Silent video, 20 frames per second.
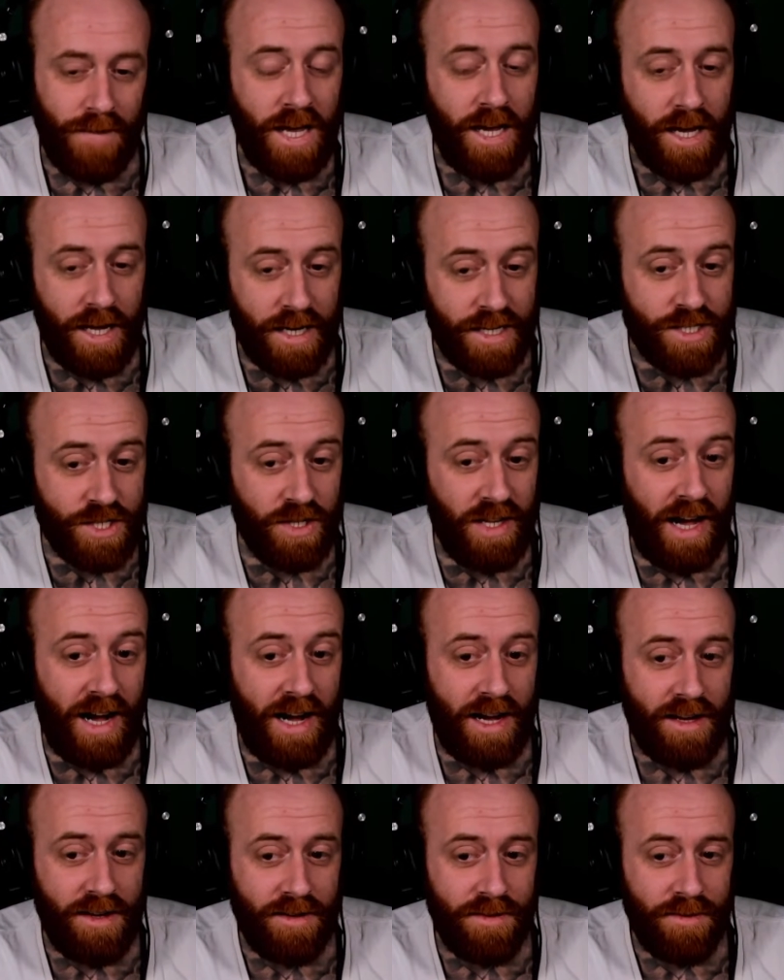And it's a
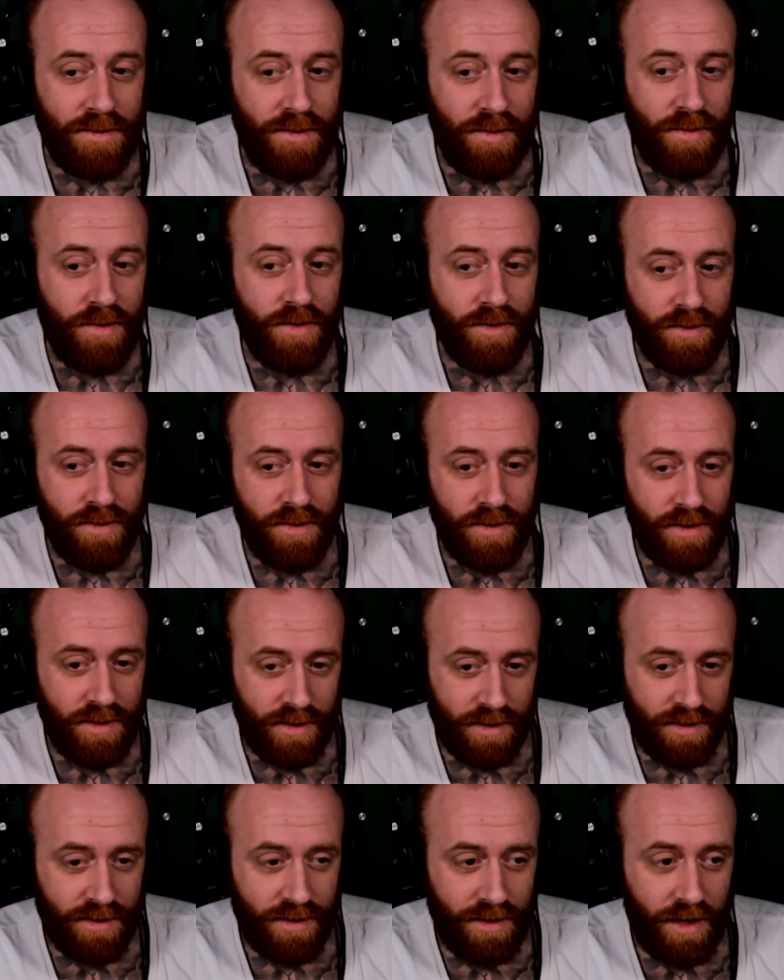lot.
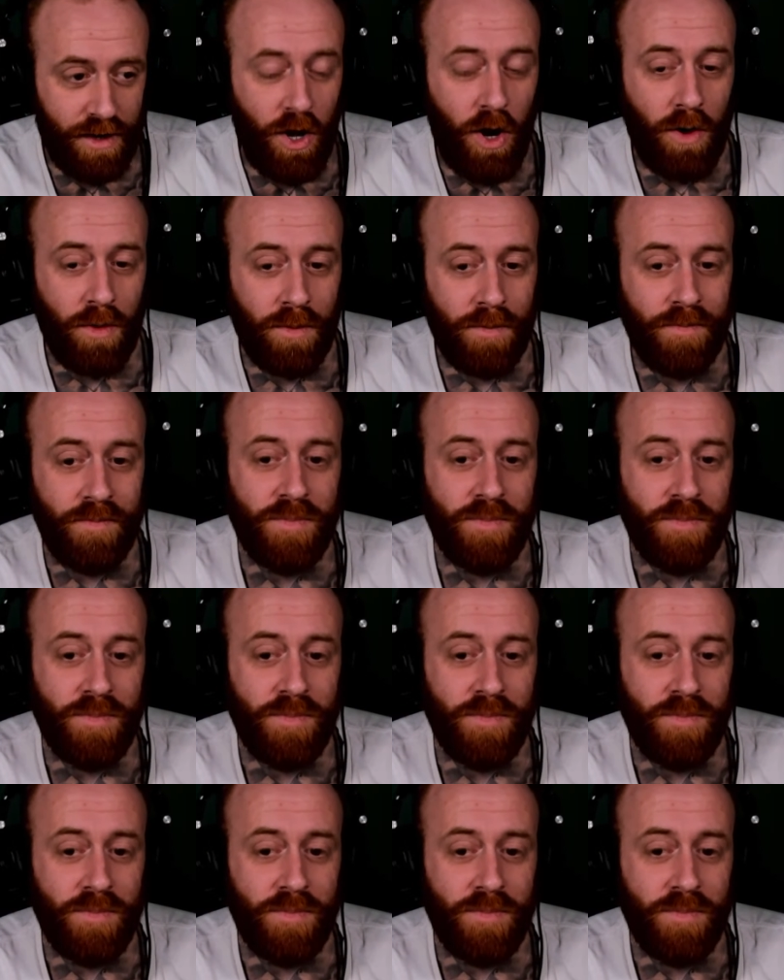And I know.